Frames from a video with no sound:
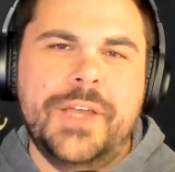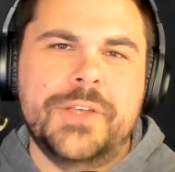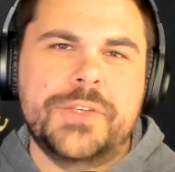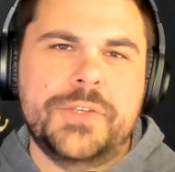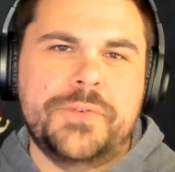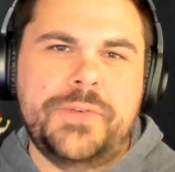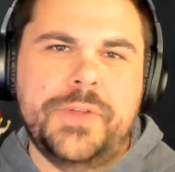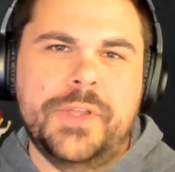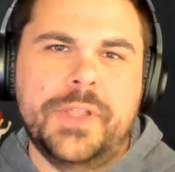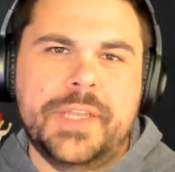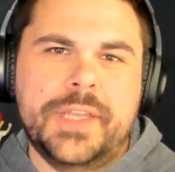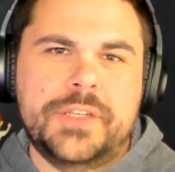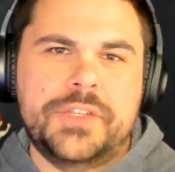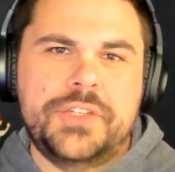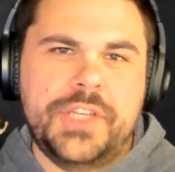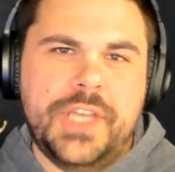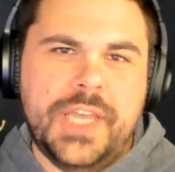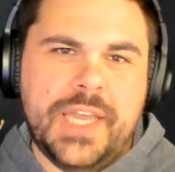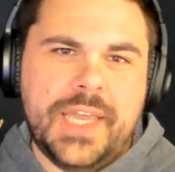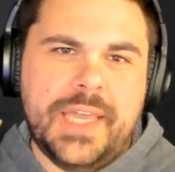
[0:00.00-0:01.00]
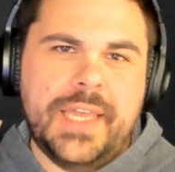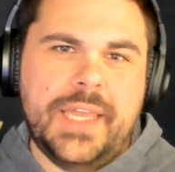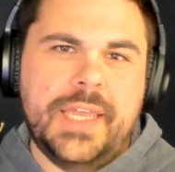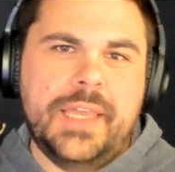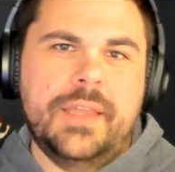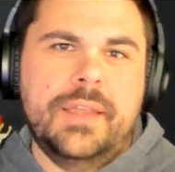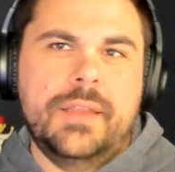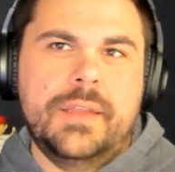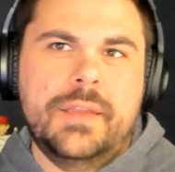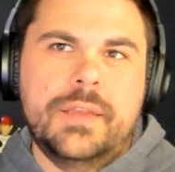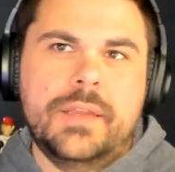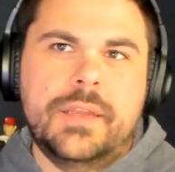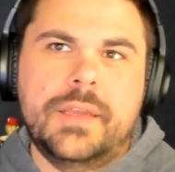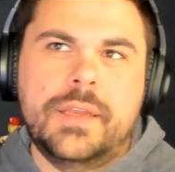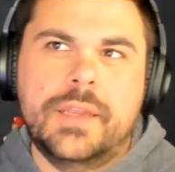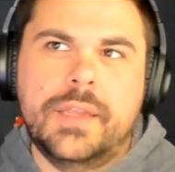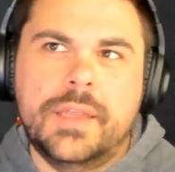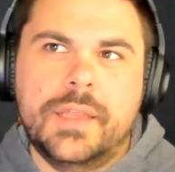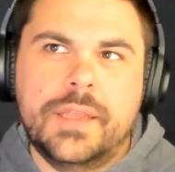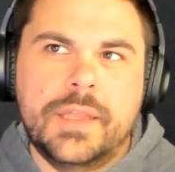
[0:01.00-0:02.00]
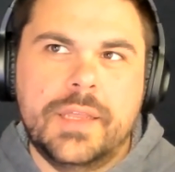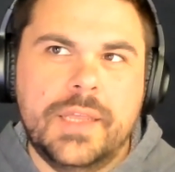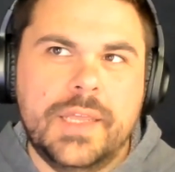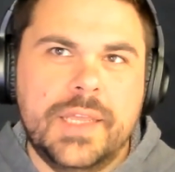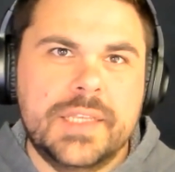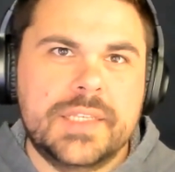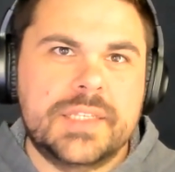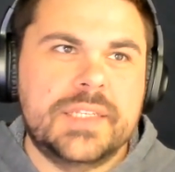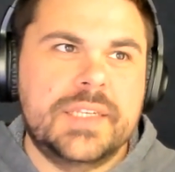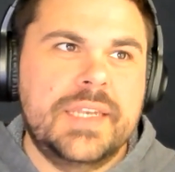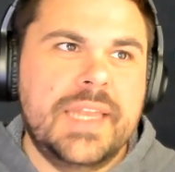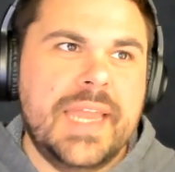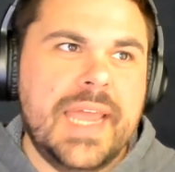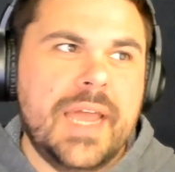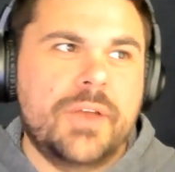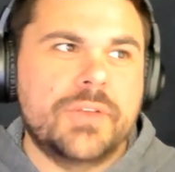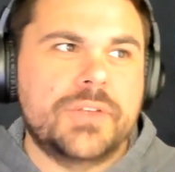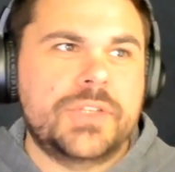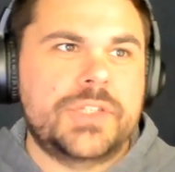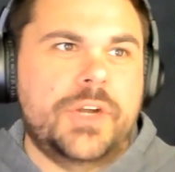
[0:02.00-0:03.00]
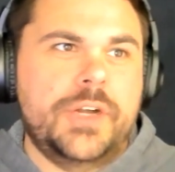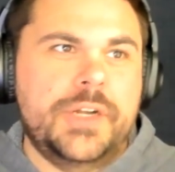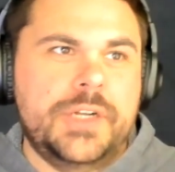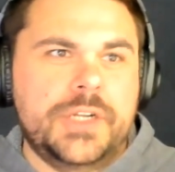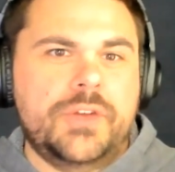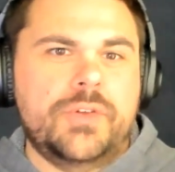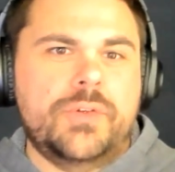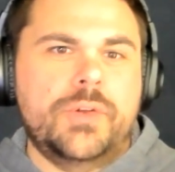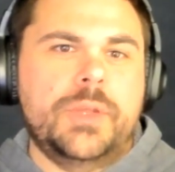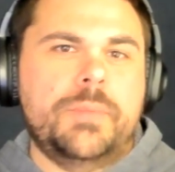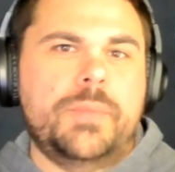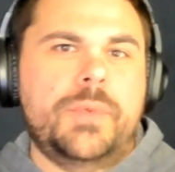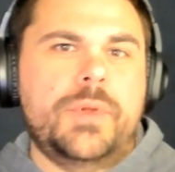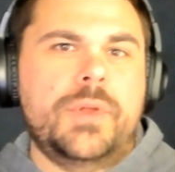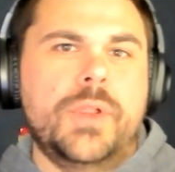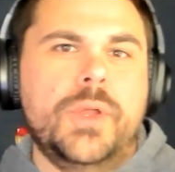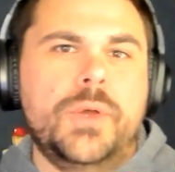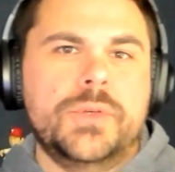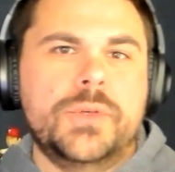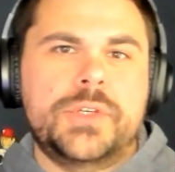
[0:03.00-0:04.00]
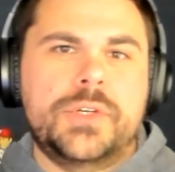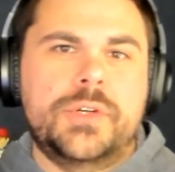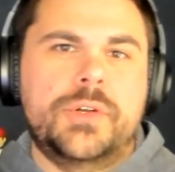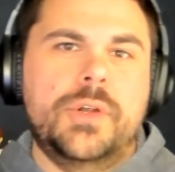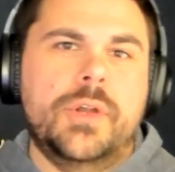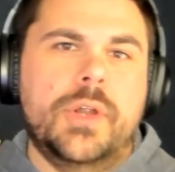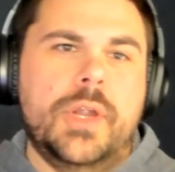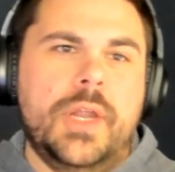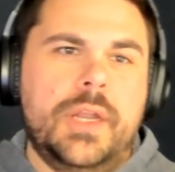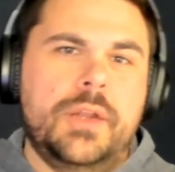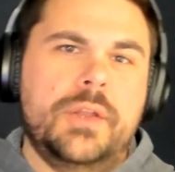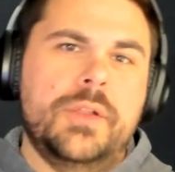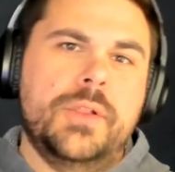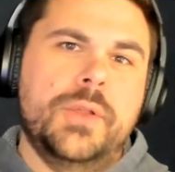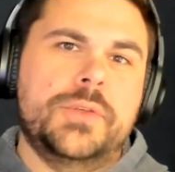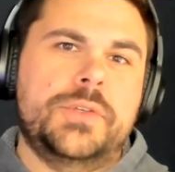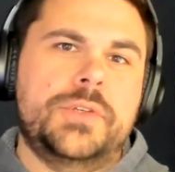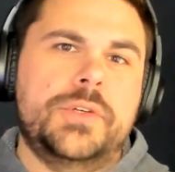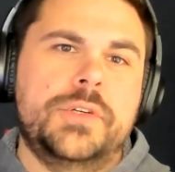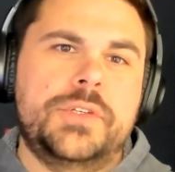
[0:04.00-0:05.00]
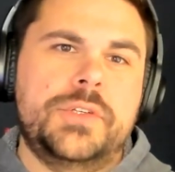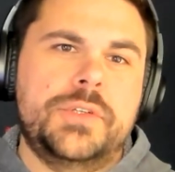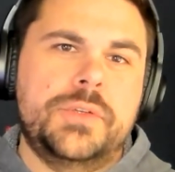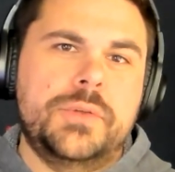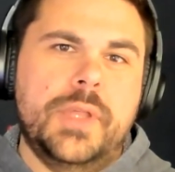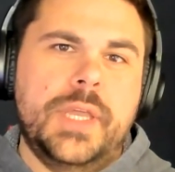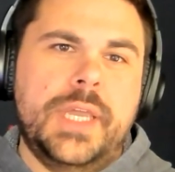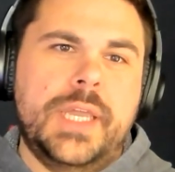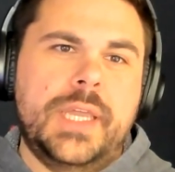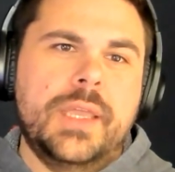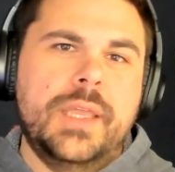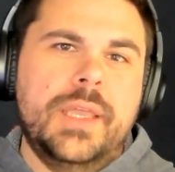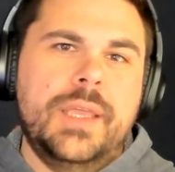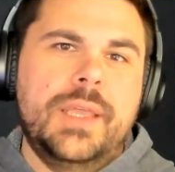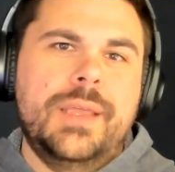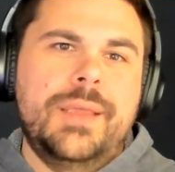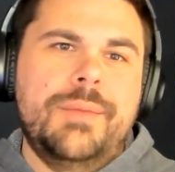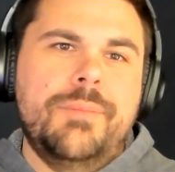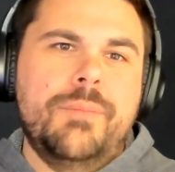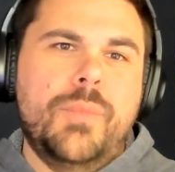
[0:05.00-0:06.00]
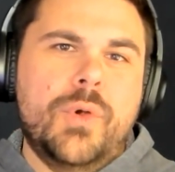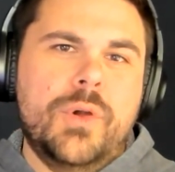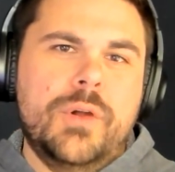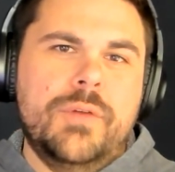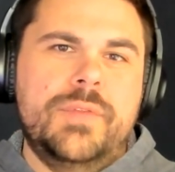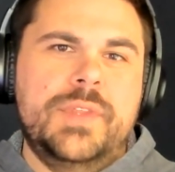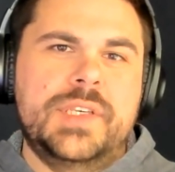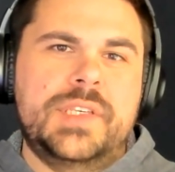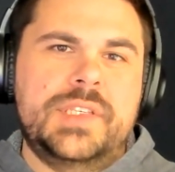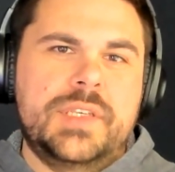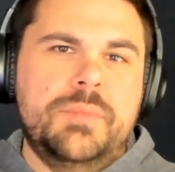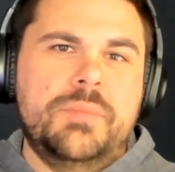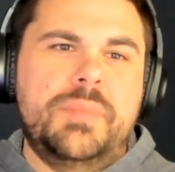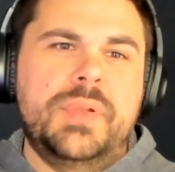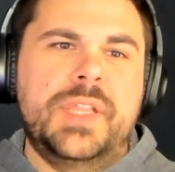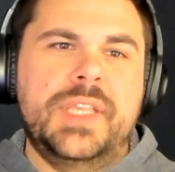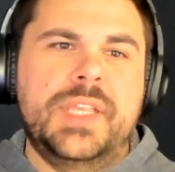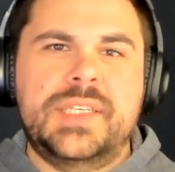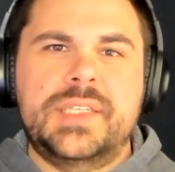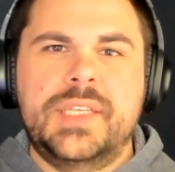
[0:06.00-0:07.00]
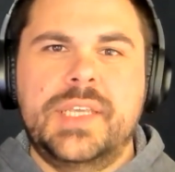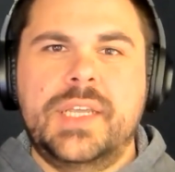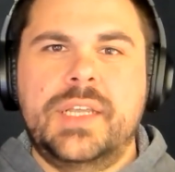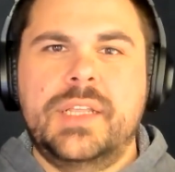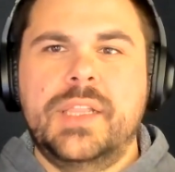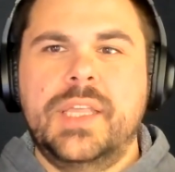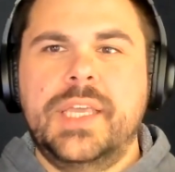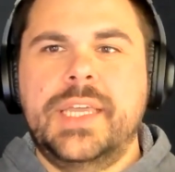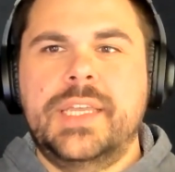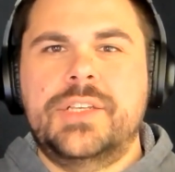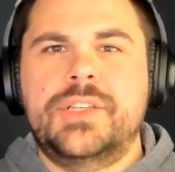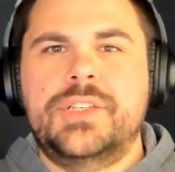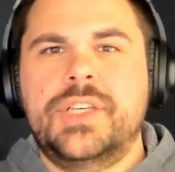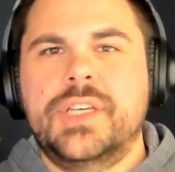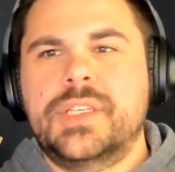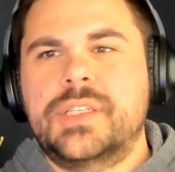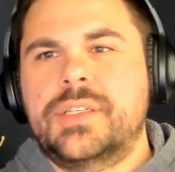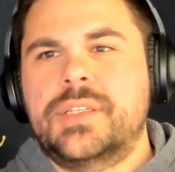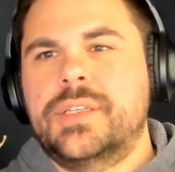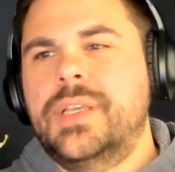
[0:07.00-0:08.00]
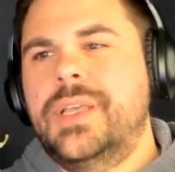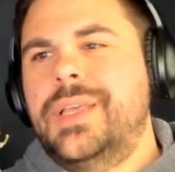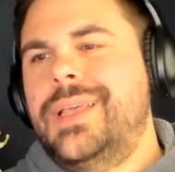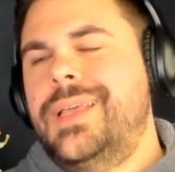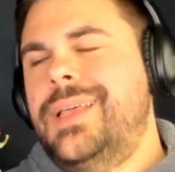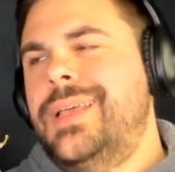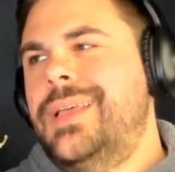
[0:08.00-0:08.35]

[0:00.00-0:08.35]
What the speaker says: I also feel like GA is now starting to creep closer and closer to like more of the simplistic, like just